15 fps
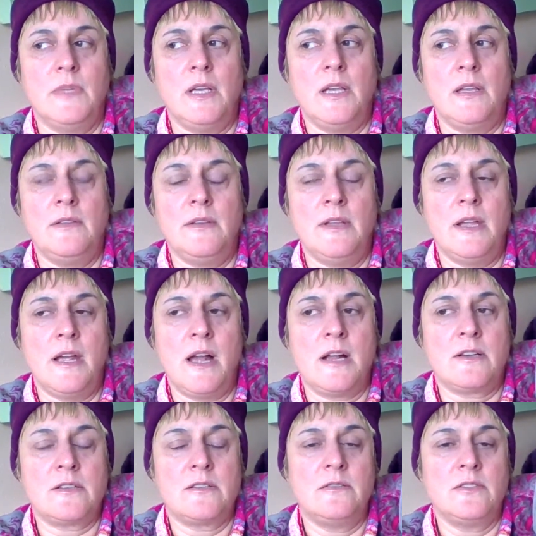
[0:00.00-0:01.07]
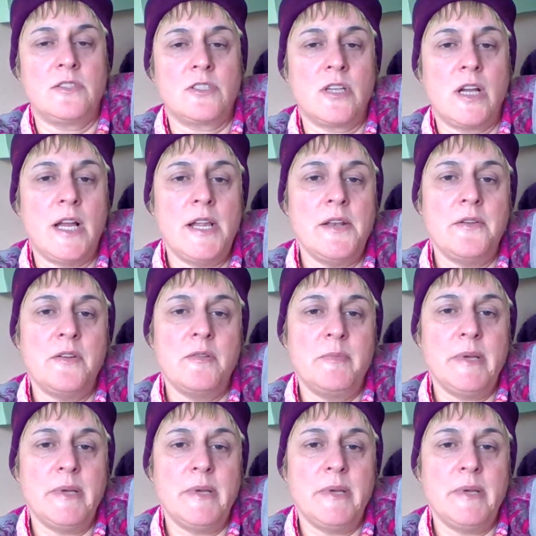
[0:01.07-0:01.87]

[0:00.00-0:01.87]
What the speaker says: and their actual childhood